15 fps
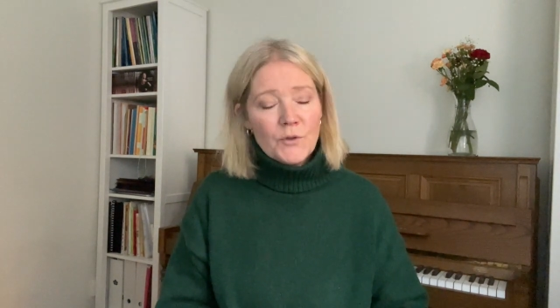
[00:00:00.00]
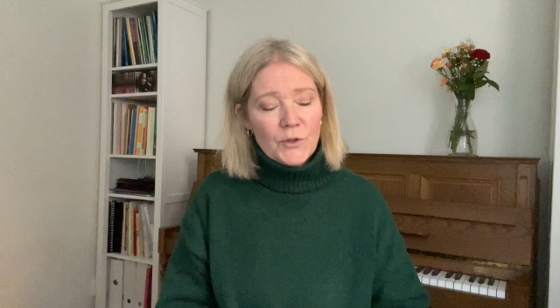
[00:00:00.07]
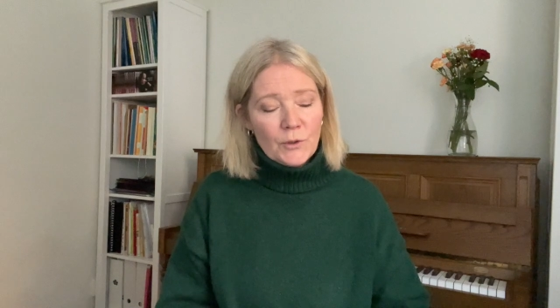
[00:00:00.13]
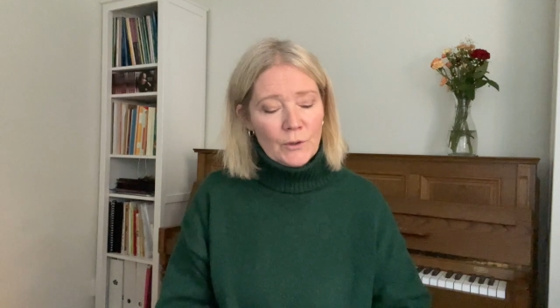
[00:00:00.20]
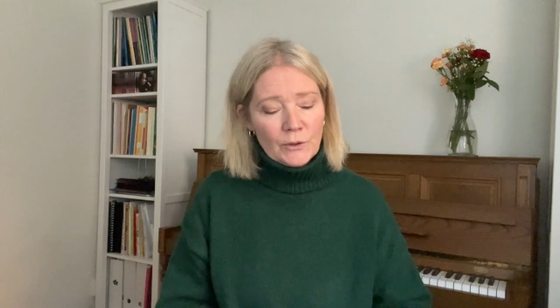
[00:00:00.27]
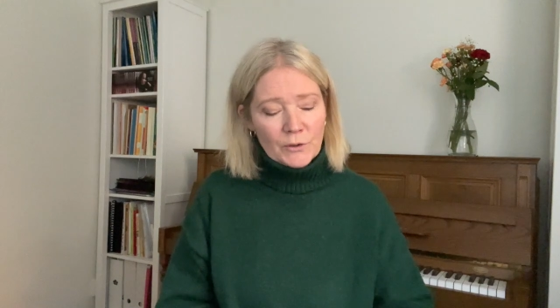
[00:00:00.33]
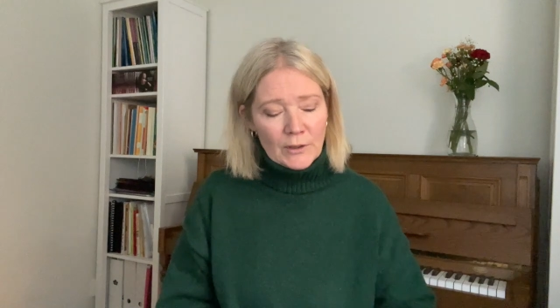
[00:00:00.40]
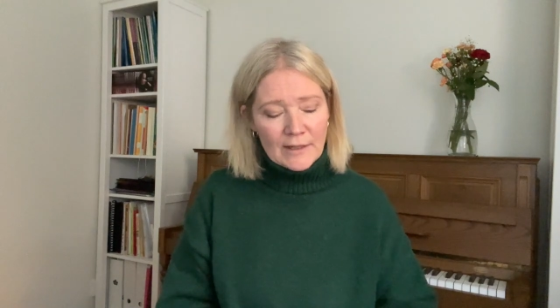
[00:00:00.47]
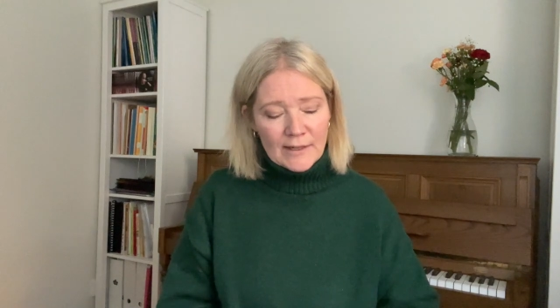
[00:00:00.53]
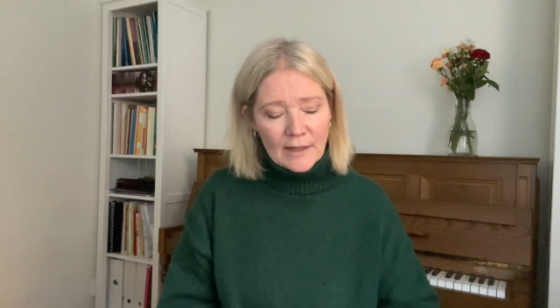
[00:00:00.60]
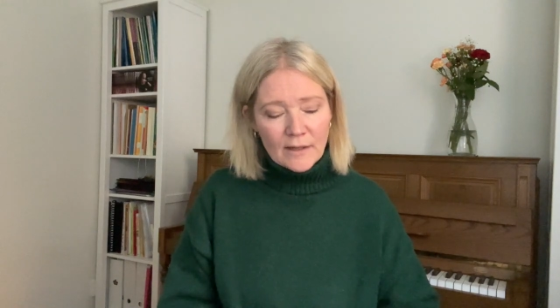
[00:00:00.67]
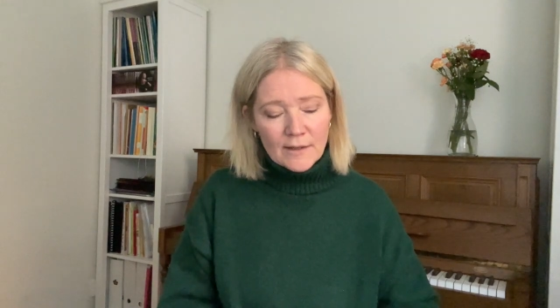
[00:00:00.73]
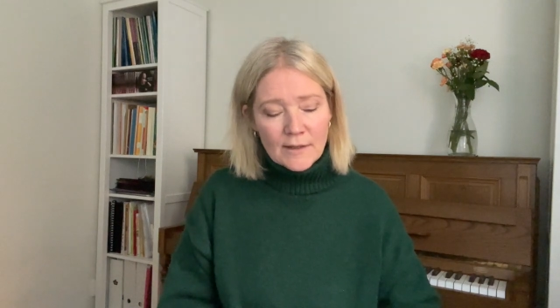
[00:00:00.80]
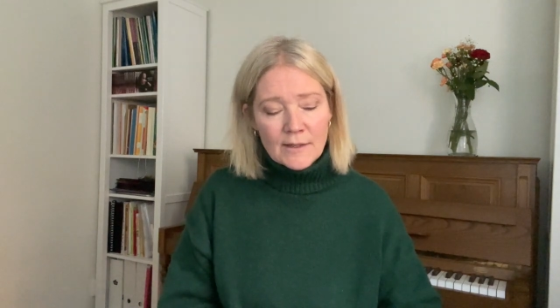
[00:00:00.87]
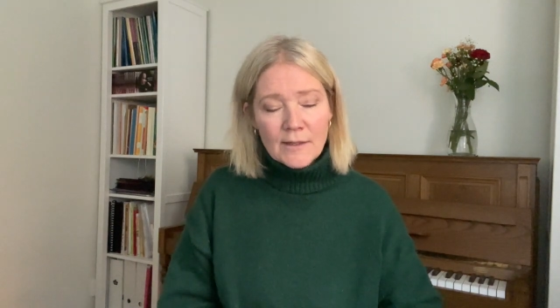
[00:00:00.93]
So you're not going to
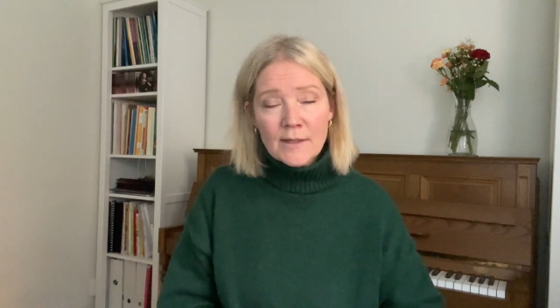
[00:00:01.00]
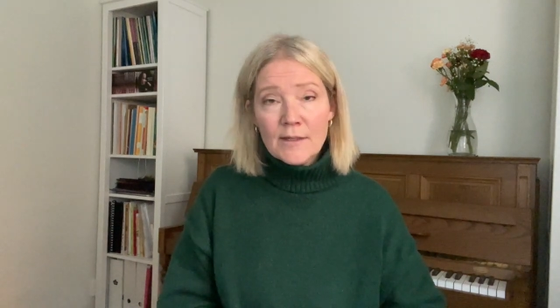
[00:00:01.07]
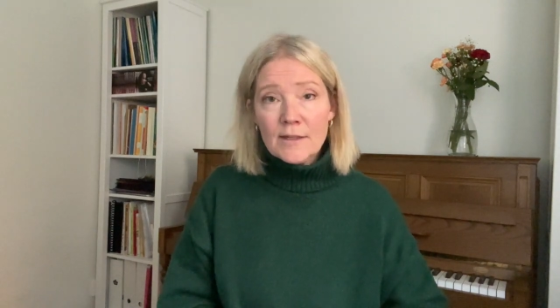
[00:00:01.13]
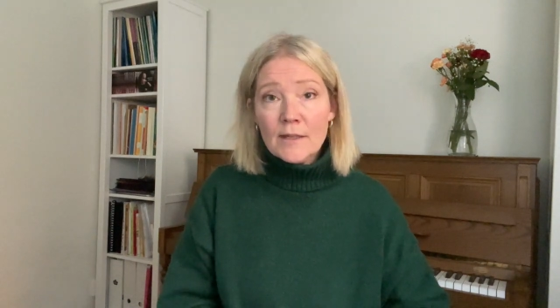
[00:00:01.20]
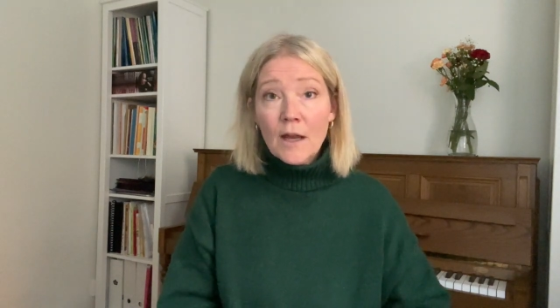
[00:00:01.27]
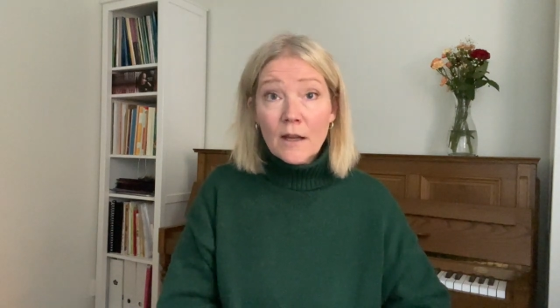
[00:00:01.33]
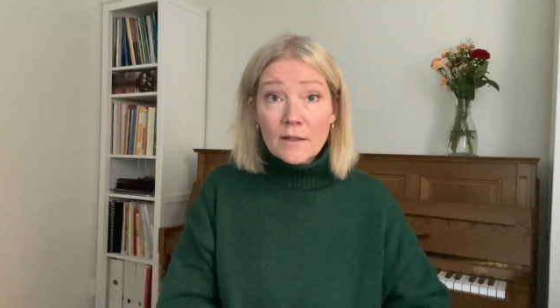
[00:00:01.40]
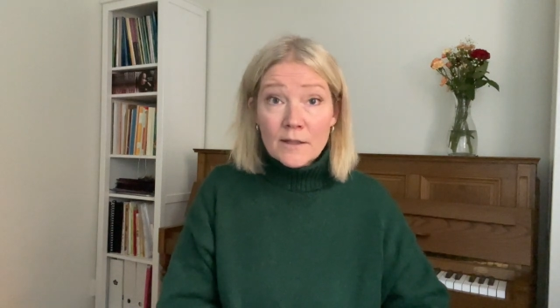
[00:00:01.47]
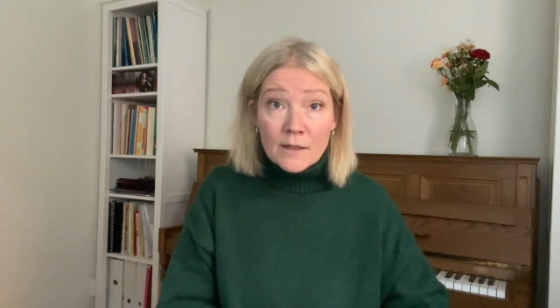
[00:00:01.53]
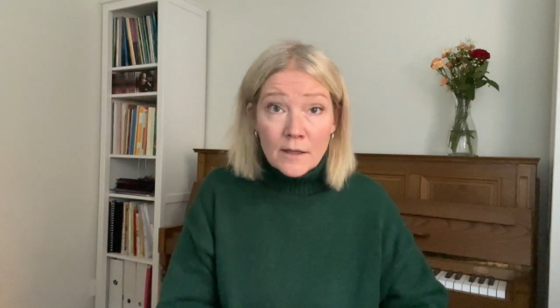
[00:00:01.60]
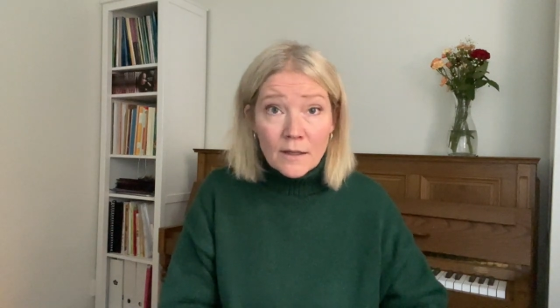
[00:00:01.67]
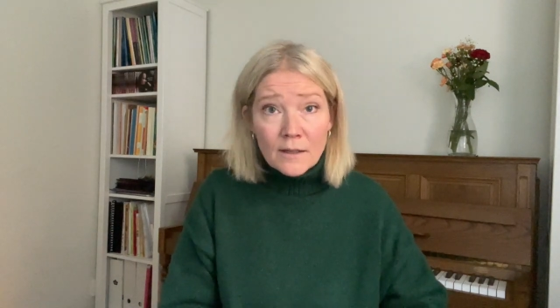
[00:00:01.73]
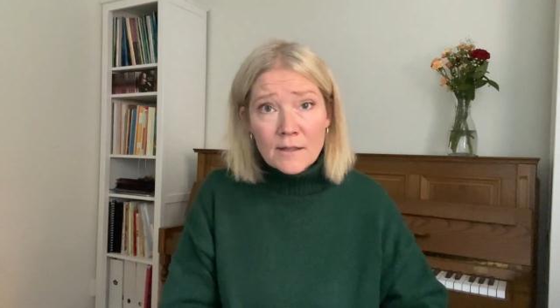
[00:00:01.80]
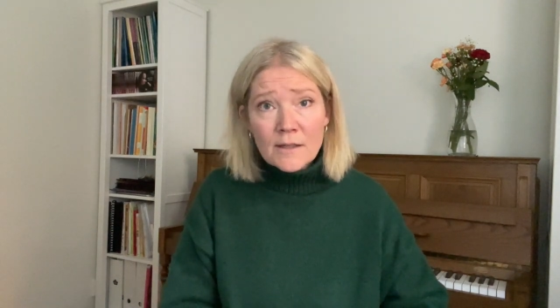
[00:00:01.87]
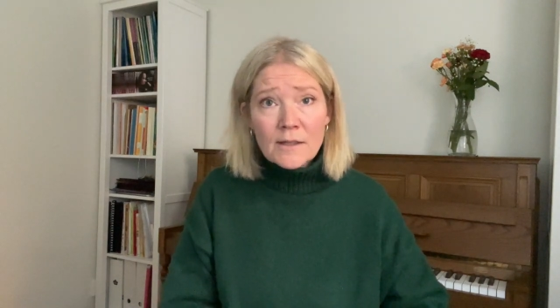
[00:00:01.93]
sing zzz, zzz,
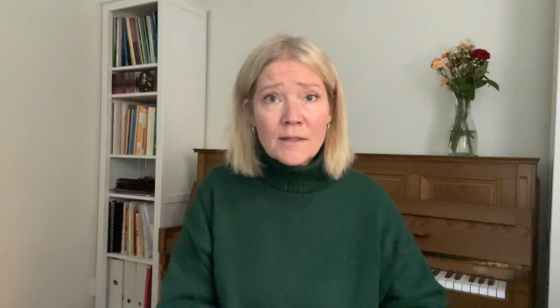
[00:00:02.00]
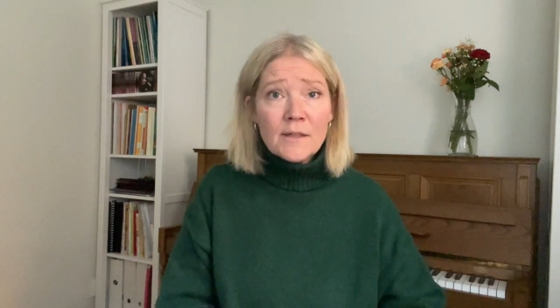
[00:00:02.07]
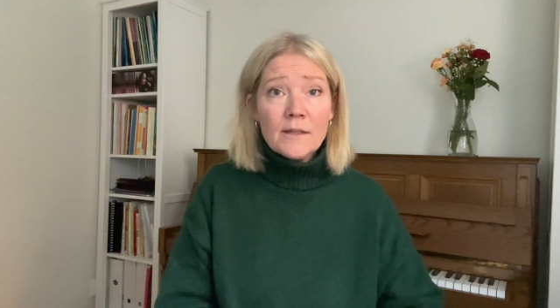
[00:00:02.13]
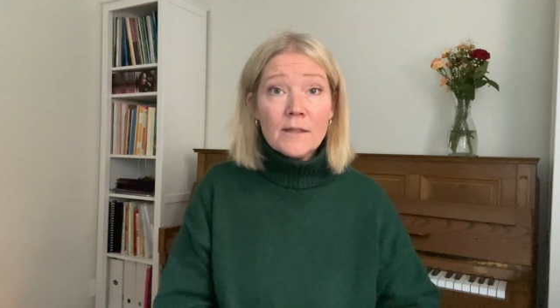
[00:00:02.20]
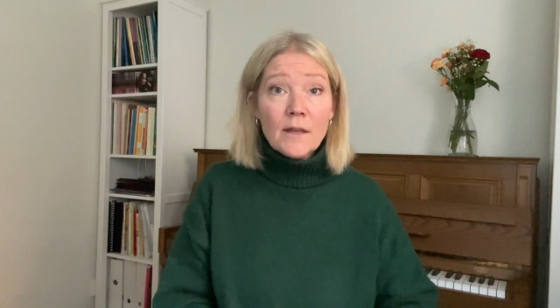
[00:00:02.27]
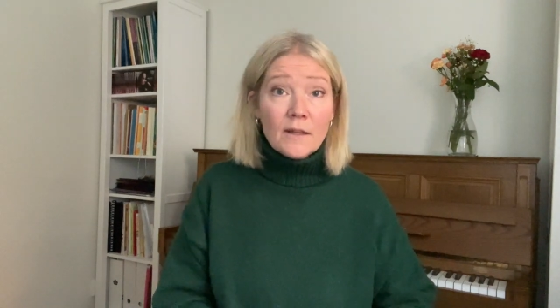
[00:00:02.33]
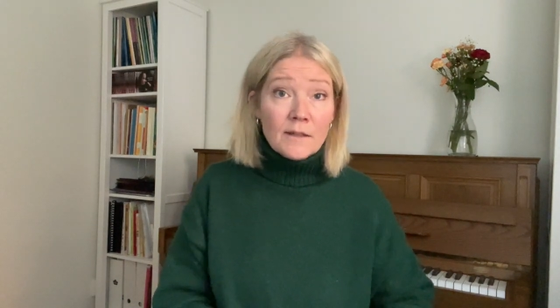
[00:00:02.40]
zzz, zzz,